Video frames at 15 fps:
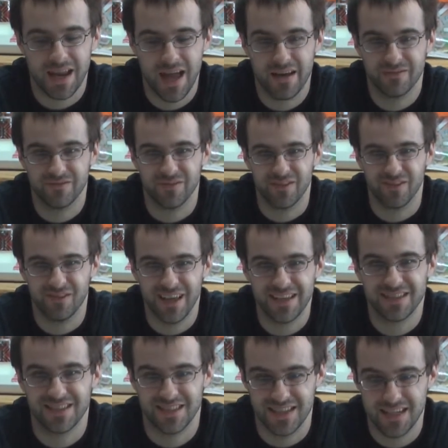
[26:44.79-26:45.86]
have
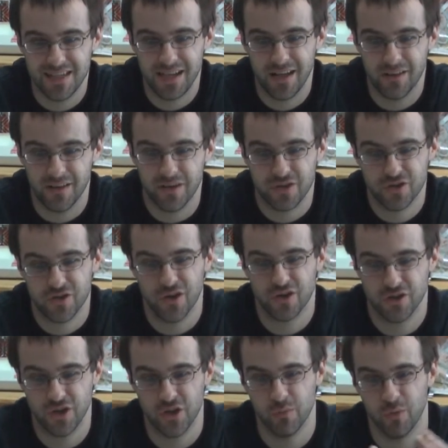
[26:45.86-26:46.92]
less detail and they're
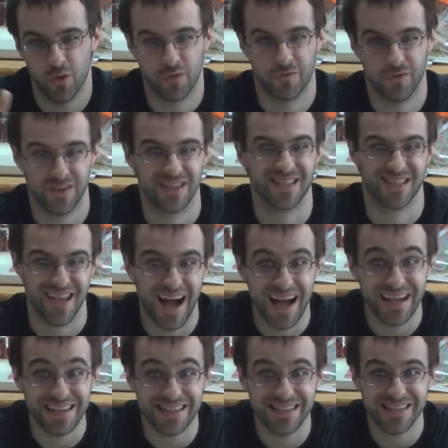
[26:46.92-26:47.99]
charging you more for the
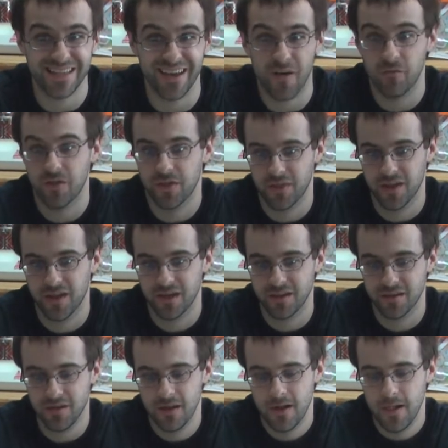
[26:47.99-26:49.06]
size of the thing.